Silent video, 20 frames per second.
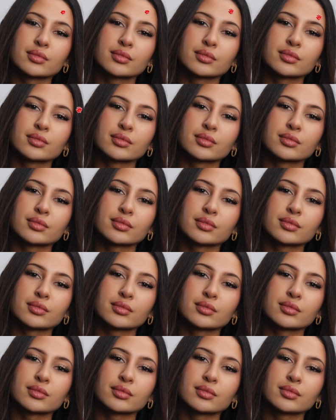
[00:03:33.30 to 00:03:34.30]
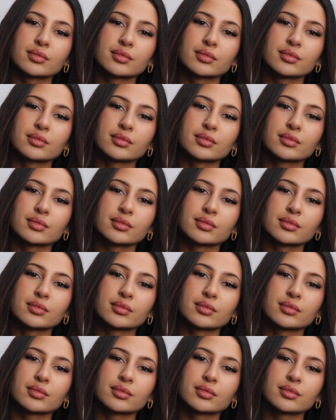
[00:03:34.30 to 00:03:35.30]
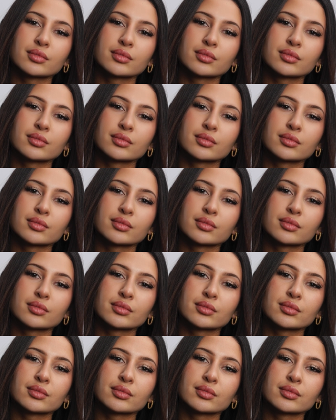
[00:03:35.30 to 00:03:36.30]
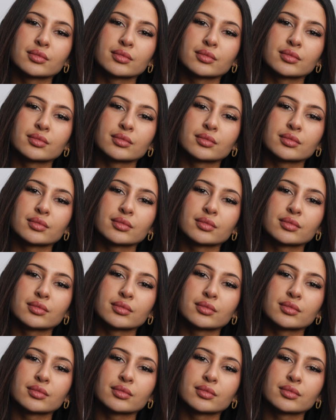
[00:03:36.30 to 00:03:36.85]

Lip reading: No one is speaking in this clip.